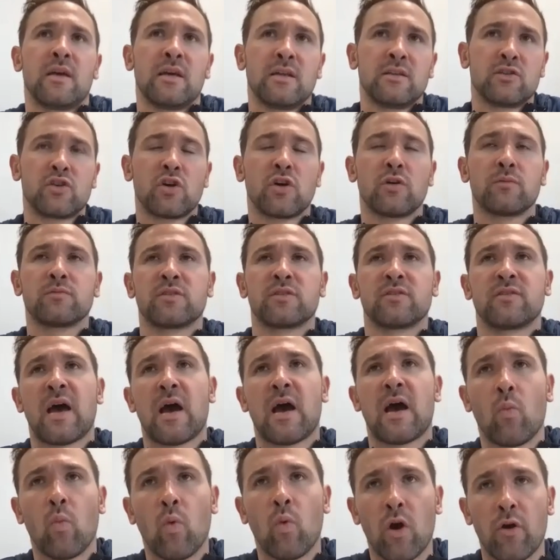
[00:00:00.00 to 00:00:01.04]
in terms of
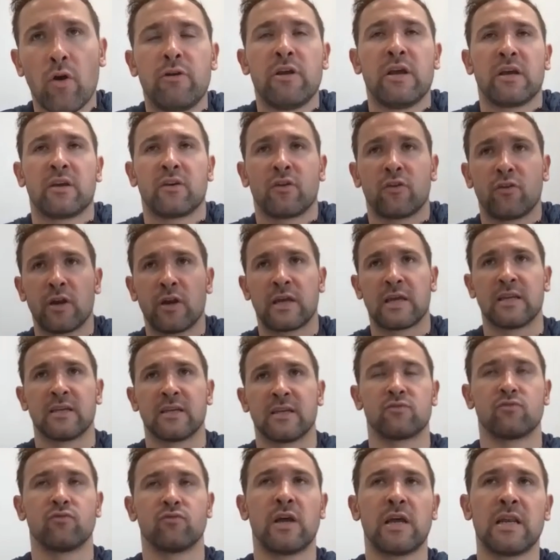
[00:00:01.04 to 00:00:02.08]
that worry in cricket,
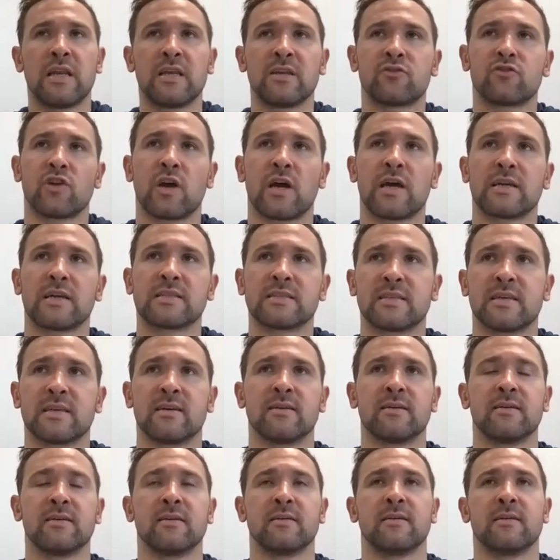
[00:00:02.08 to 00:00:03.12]
it's really trying to
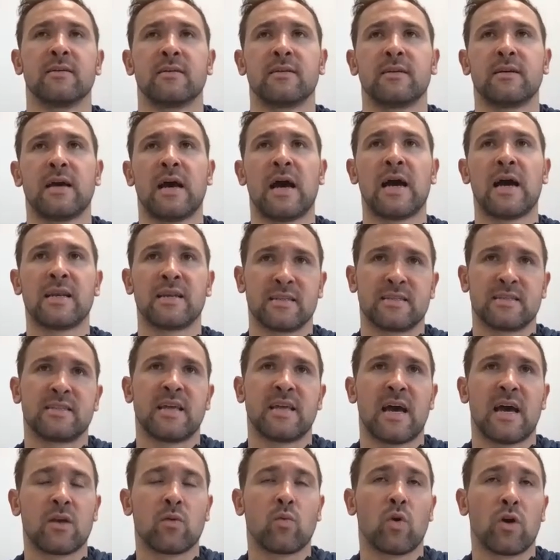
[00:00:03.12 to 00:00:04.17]

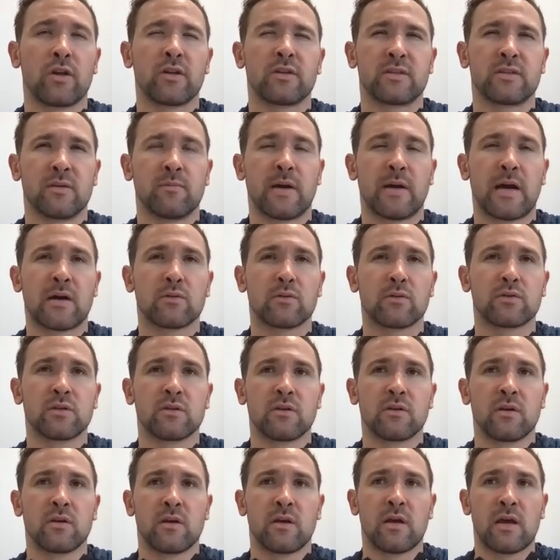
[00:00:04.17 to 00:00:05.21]
understand what it's about
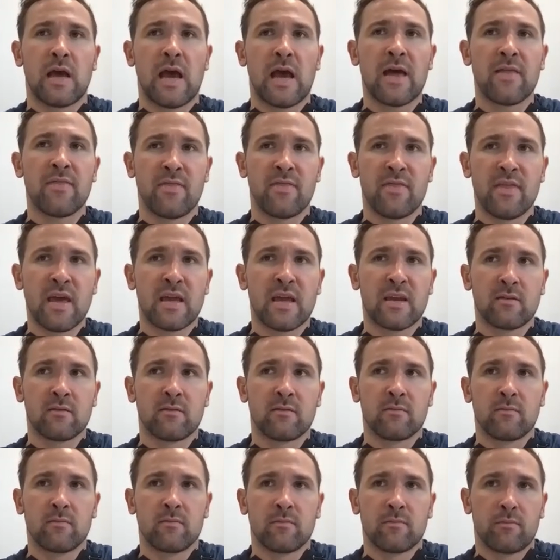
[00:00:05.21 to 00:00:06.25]
and
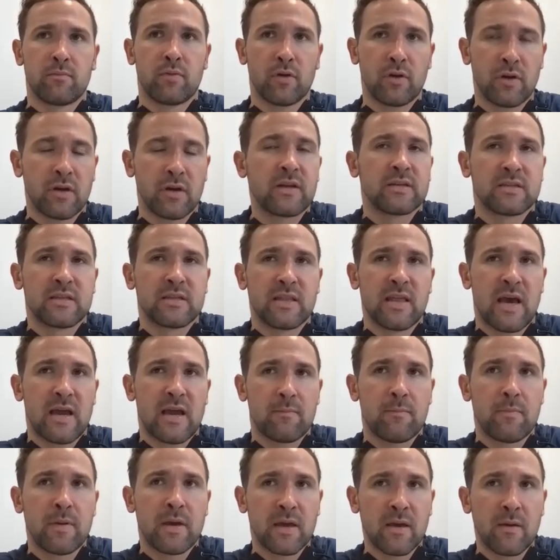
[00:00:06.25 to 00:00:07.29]
then put it into
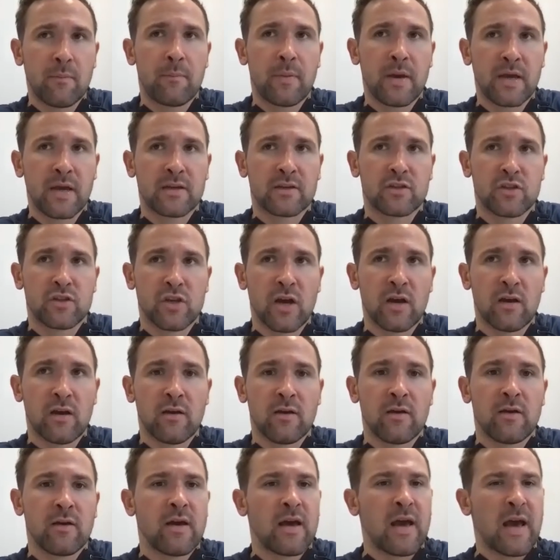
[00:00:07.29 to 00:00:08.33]
that bigger picture
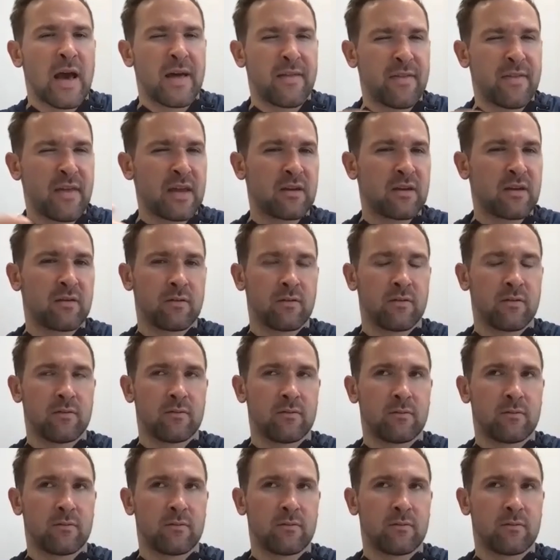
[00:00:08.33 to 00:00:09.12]
and then